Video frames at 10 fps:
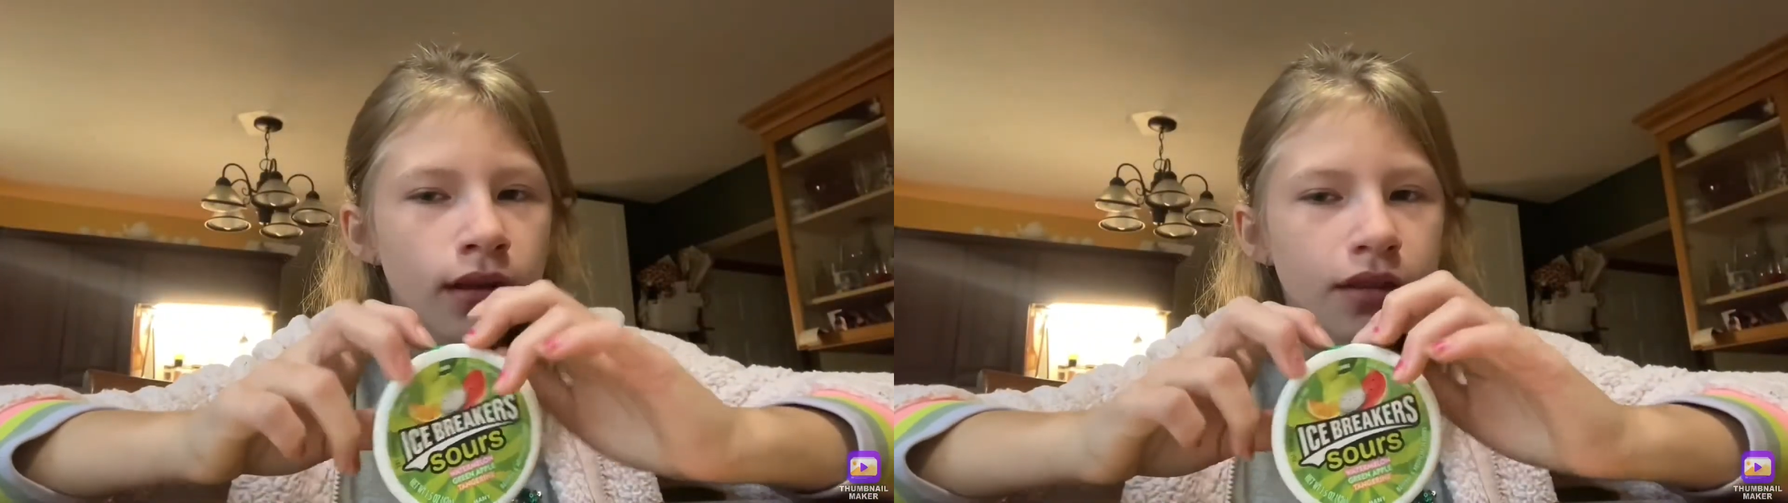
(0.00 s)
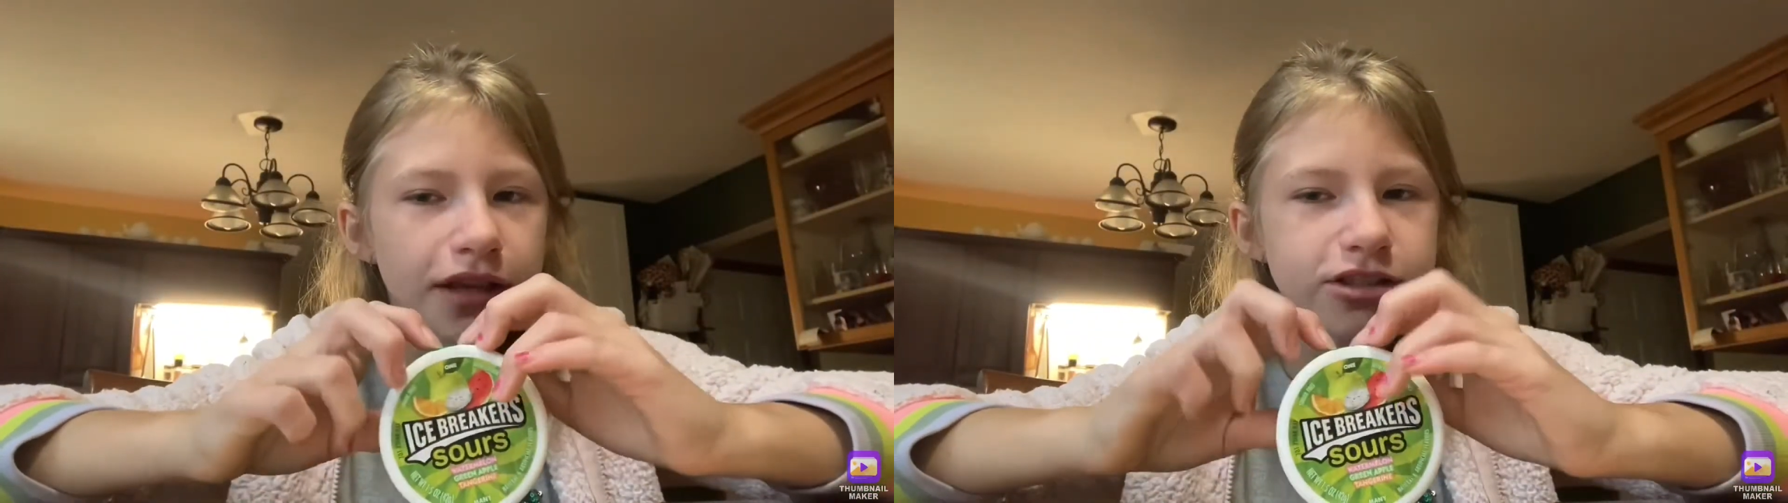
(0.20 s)

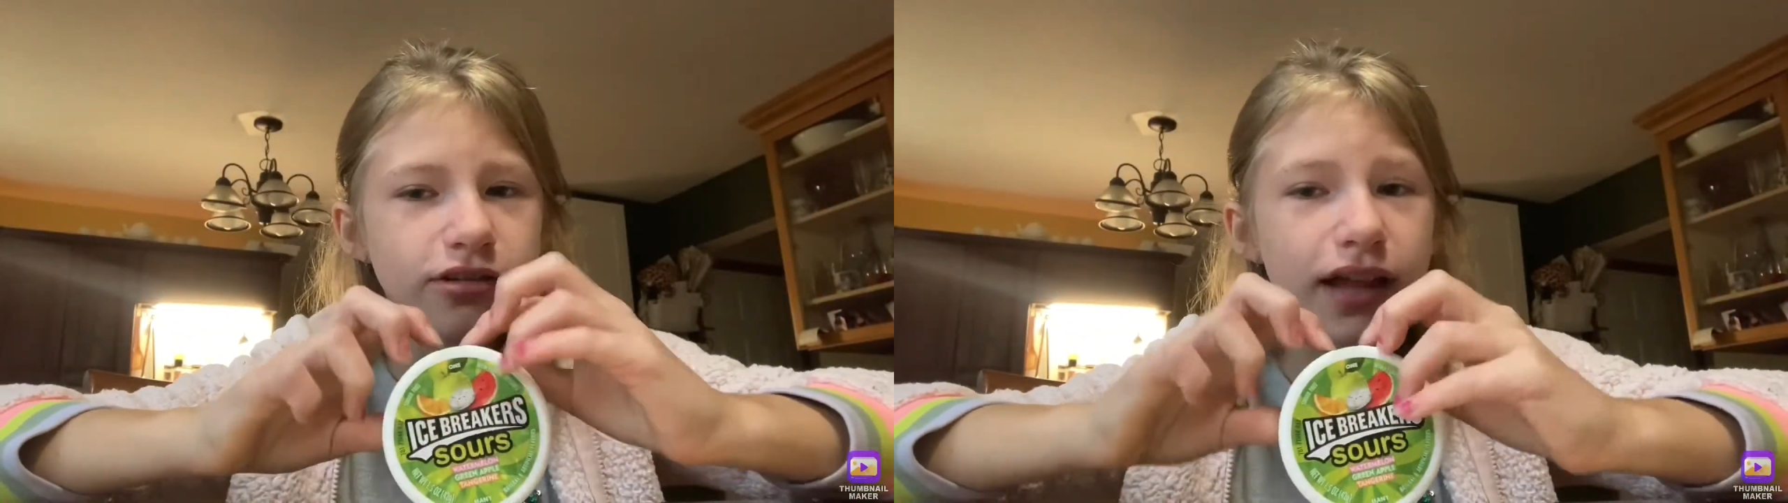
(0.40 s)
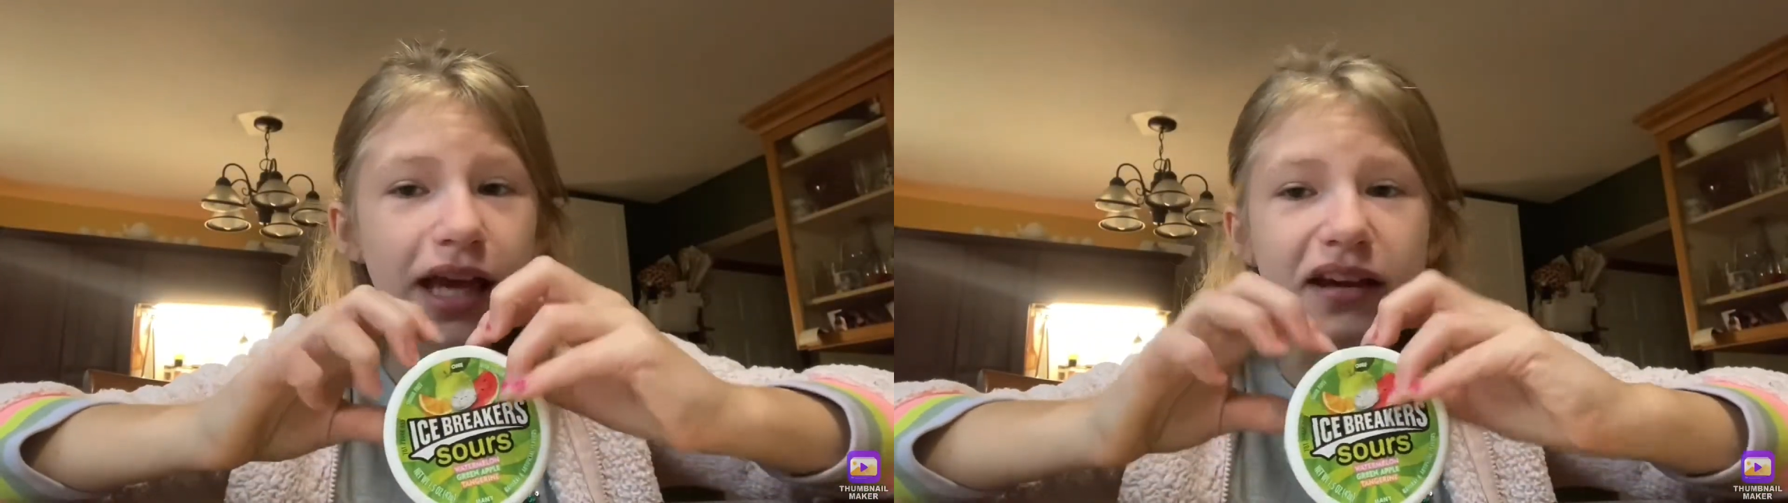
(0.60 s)
These are
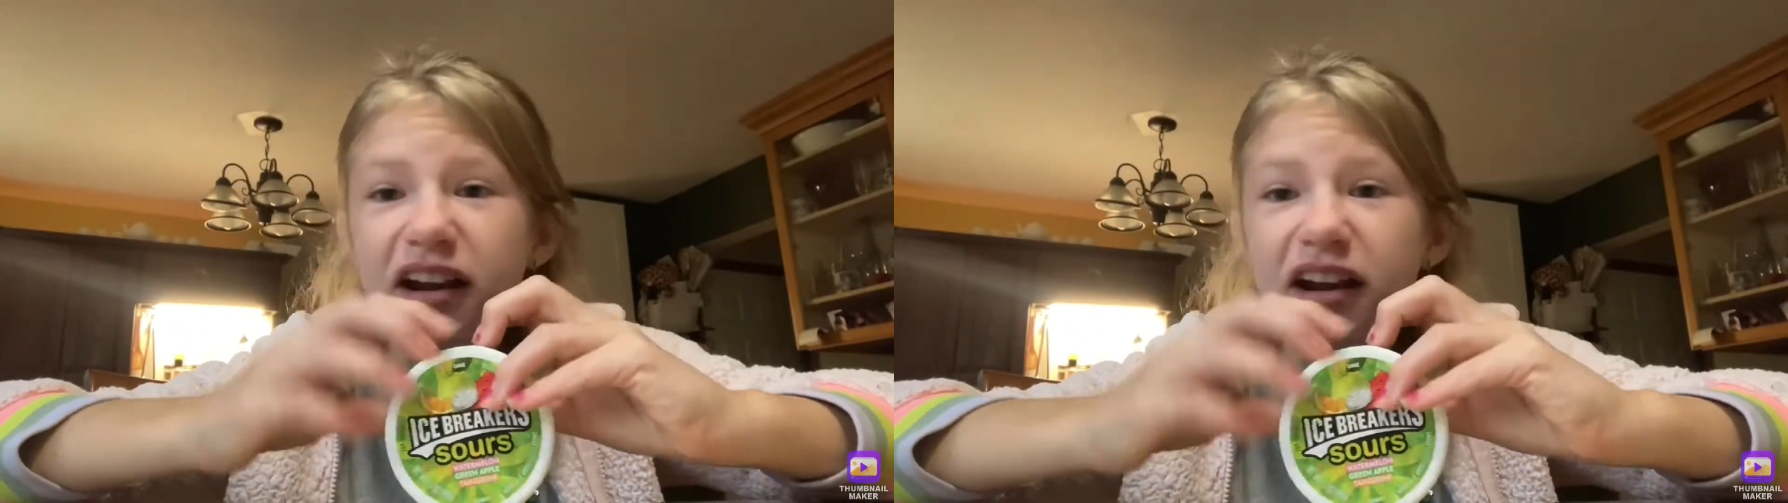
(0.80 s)
like a